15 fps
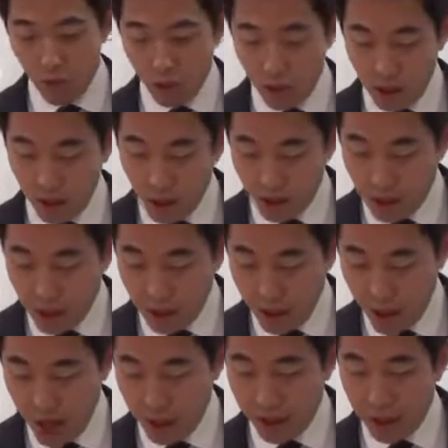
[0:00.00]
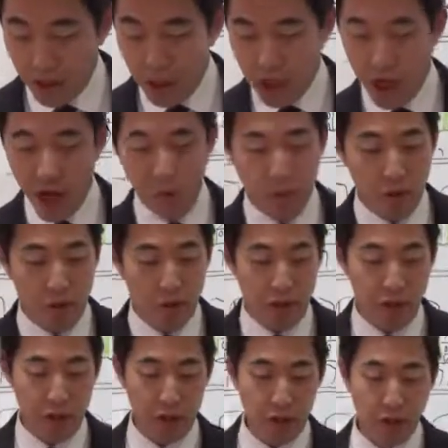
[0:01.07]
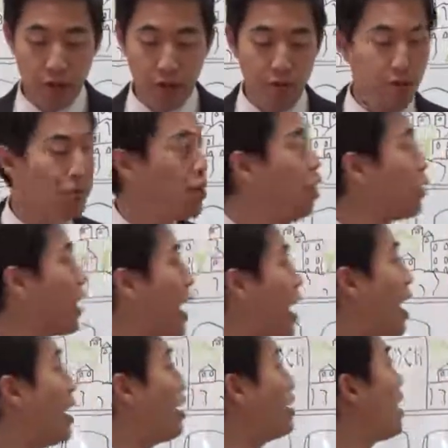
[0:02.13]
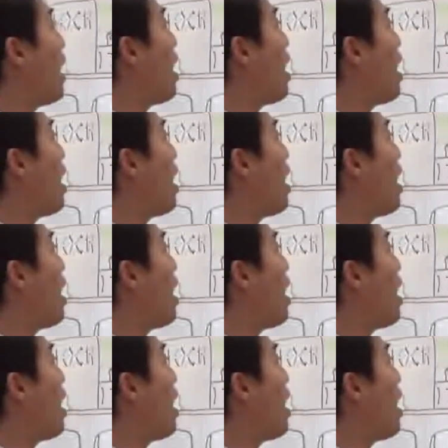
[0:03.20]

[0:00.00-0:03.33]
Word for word: We're going to go to Exodus chapter 32. Okay,